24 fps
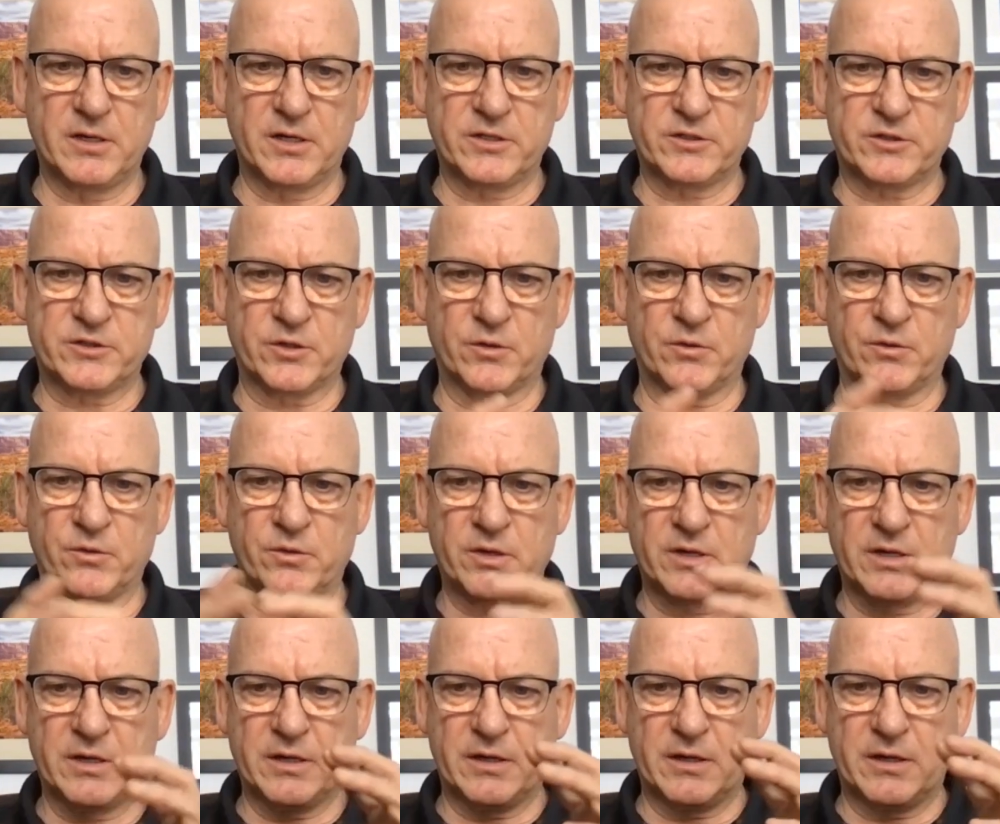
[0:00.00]
So
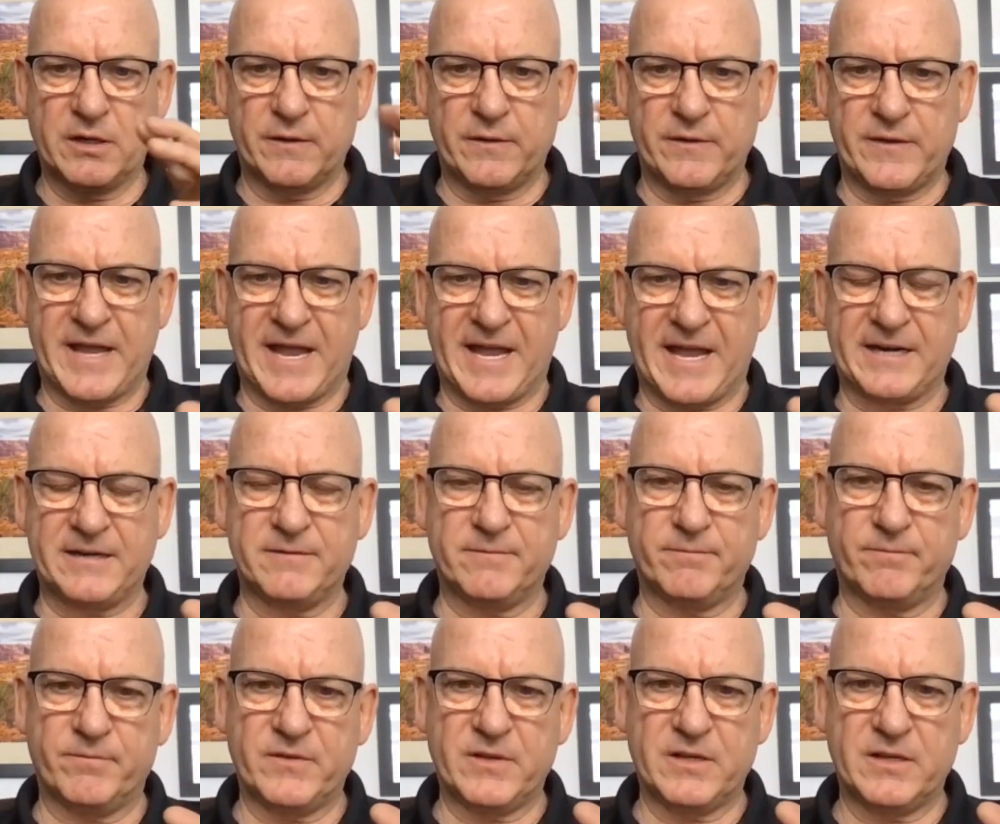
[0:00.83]
that
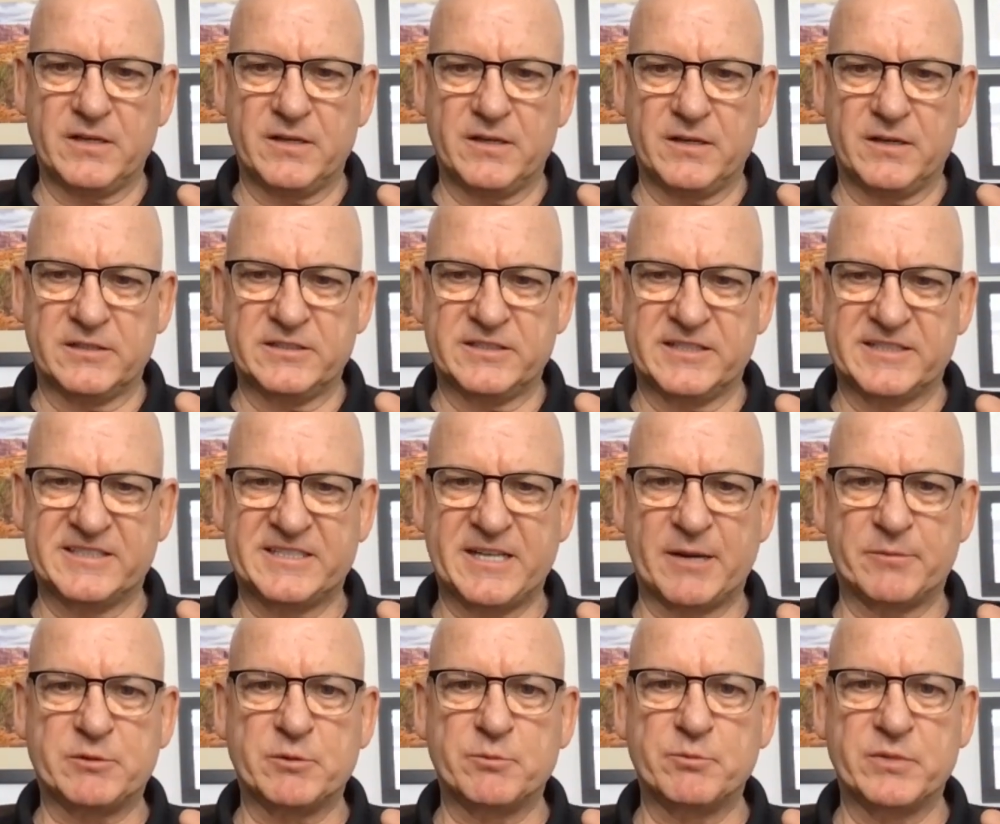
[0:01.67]

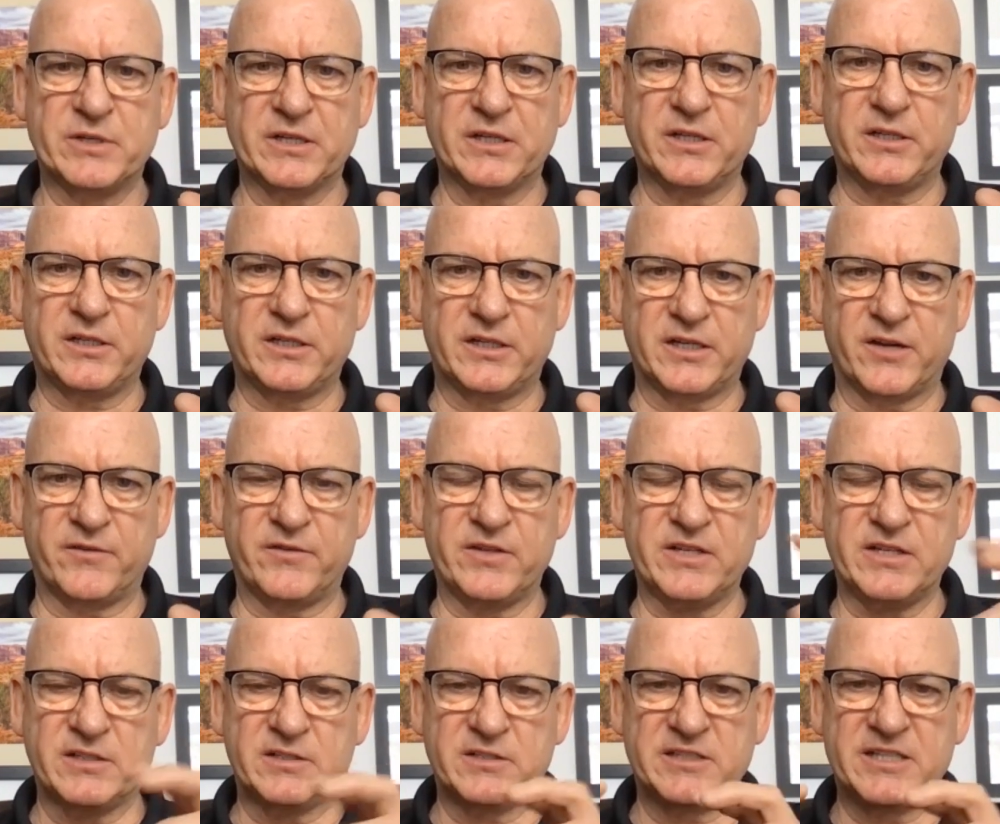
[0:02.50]
susceptibility of
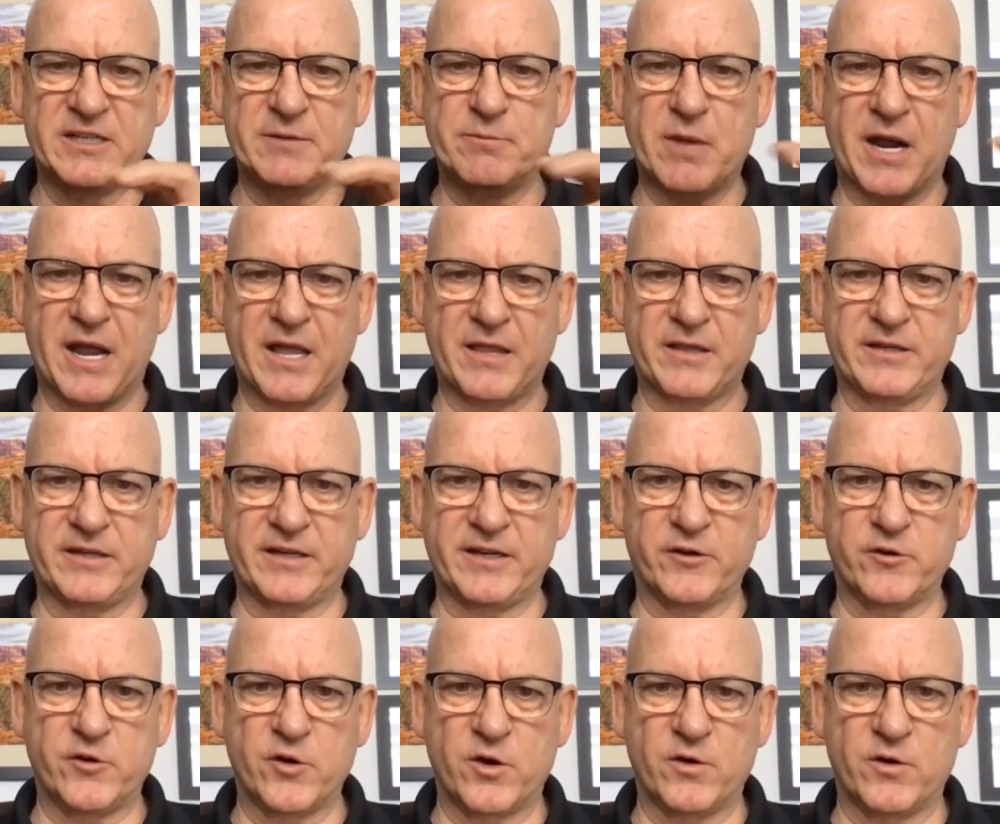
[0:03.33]
these
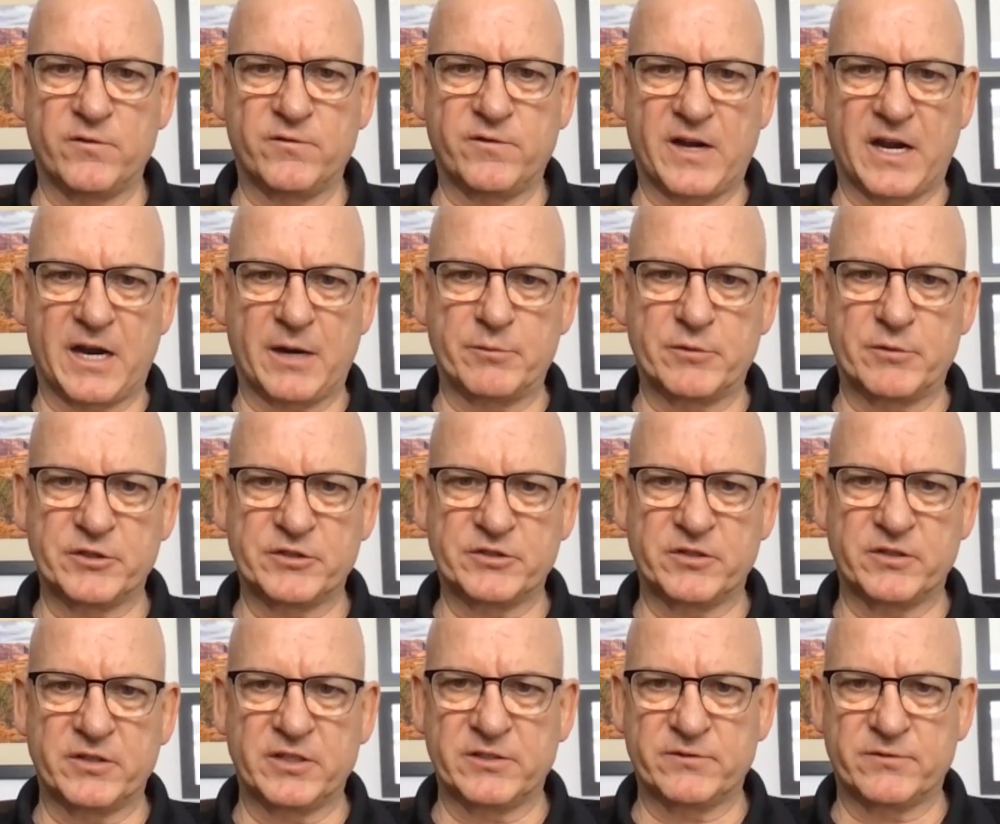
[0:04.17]
demyelinated nerve fibers
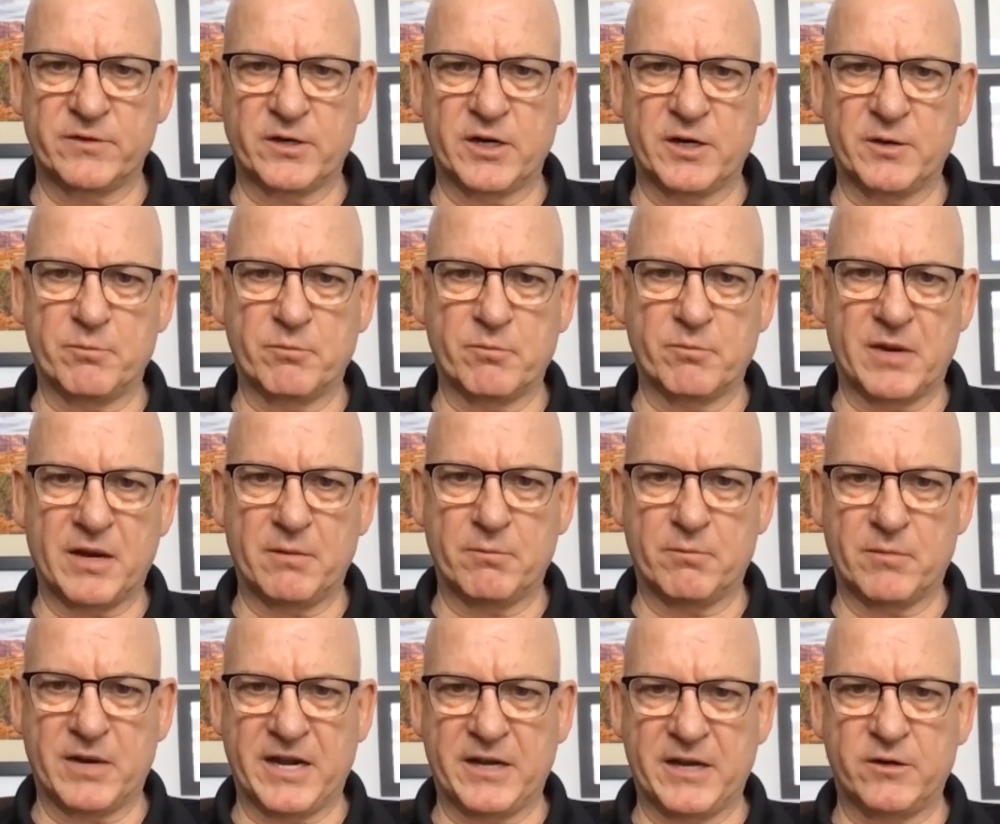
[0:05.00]
to these very
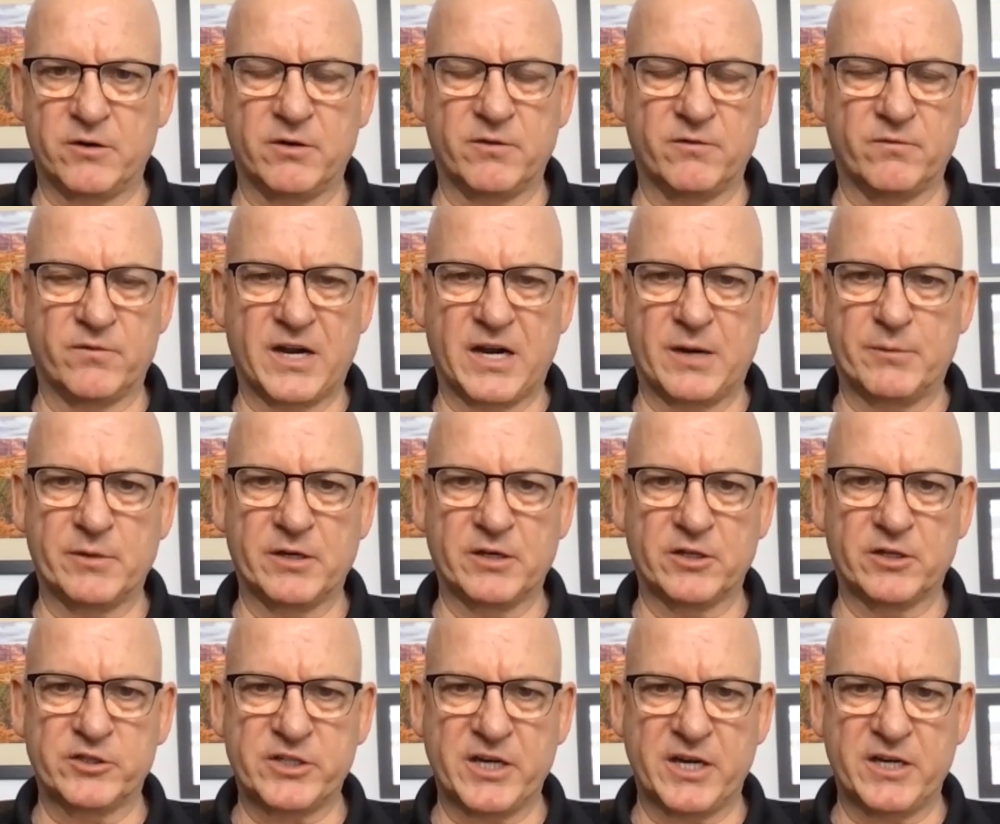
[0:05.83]
minor
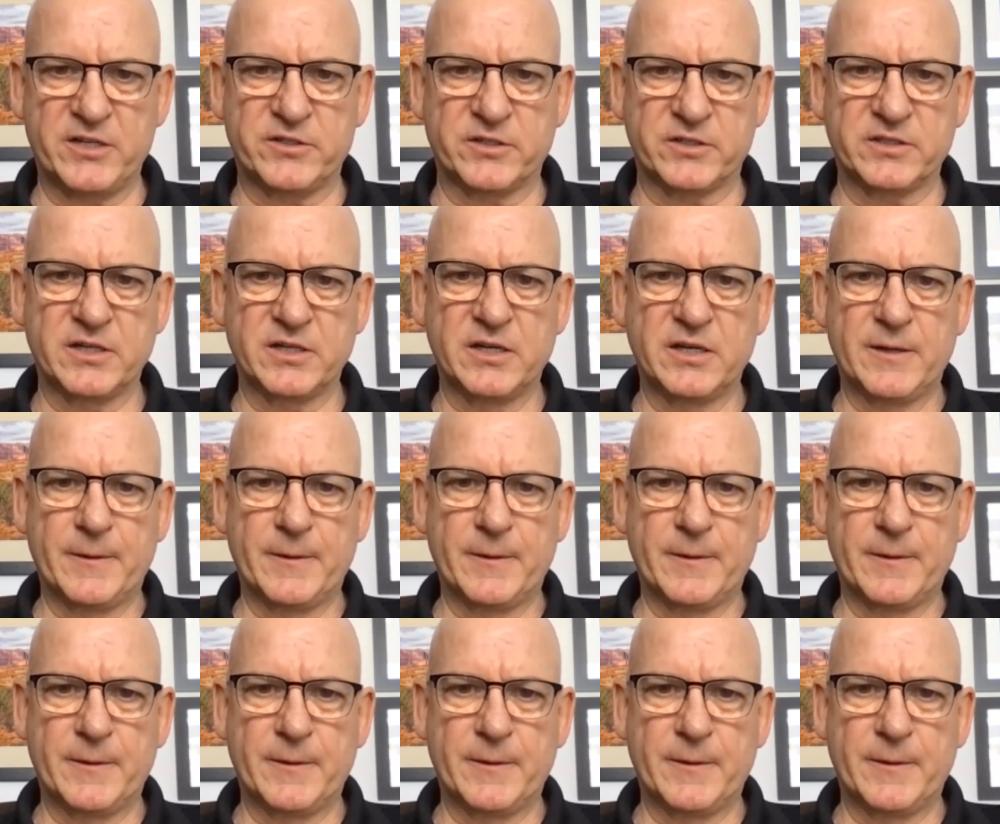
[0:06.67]
environmental changes